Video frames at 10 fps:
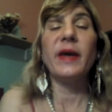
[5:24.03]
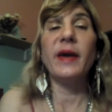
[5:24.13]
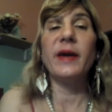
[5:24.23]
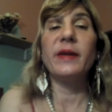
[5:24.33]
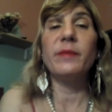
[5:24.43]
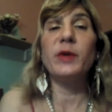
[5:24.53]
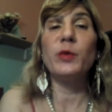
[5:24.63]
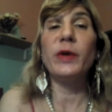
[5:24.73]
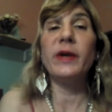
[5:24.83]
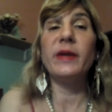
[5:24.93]
and
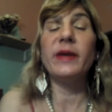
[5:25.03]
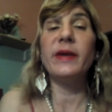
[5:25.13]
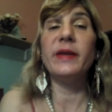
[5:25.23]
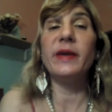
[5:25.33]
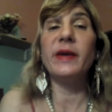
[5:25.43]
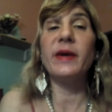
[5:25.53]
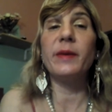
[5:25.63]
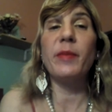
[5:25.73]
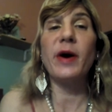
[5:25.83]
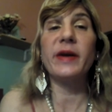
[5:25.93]
between
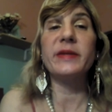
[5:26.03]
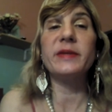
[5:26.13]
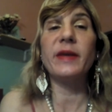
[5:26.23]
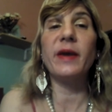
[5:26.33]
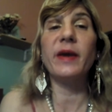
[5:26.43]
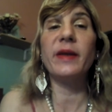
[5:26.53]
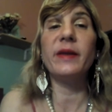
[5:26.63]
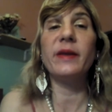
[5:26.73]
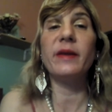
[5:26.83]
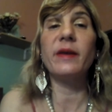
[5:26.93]
India,
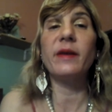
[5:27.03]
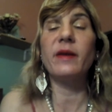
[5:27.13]
Pakistan,